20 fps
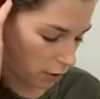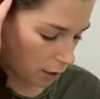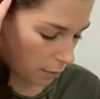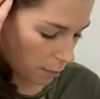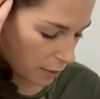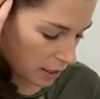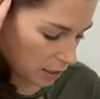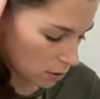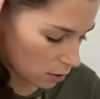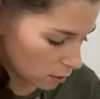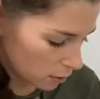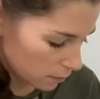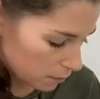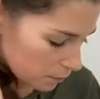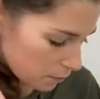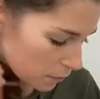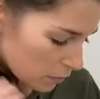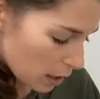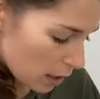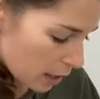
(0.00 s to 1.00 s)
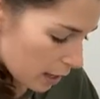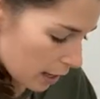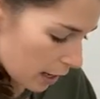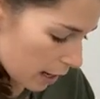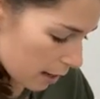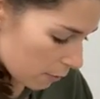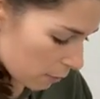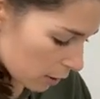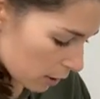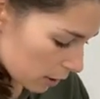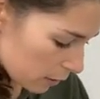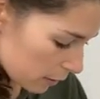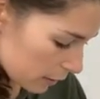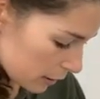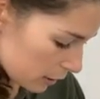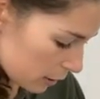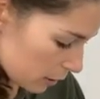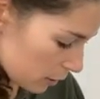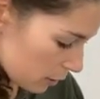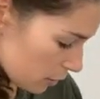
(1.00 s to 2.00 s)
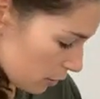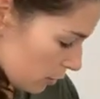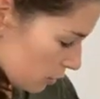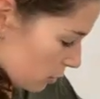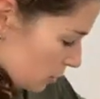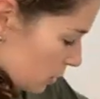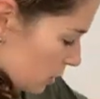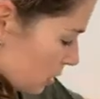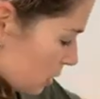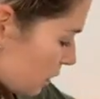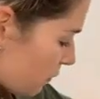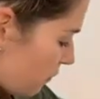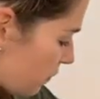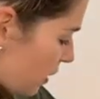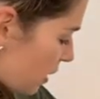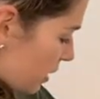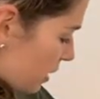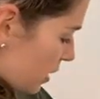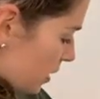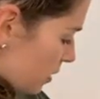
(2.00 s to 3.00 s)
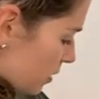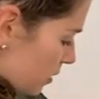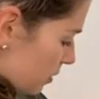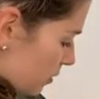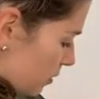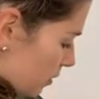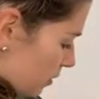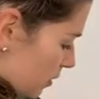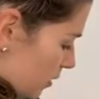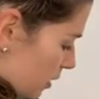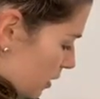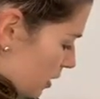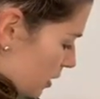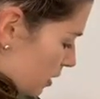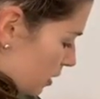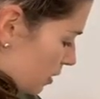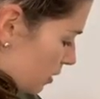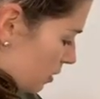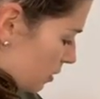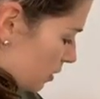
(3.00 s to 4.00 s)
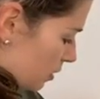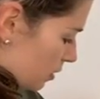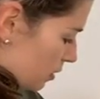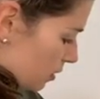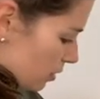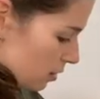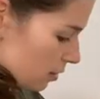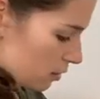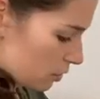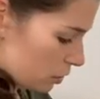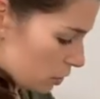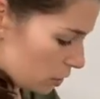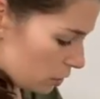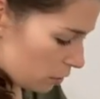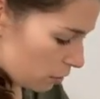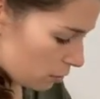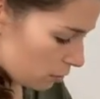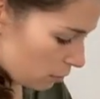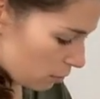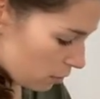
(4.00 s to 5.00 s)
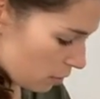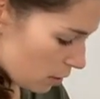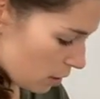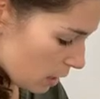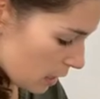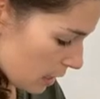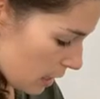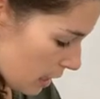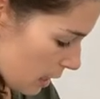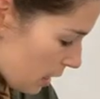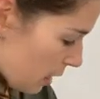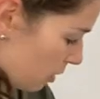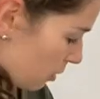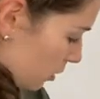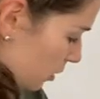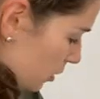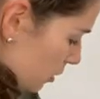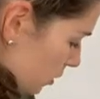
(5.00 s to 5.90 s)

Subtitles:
basil, and we're going to just confetti into our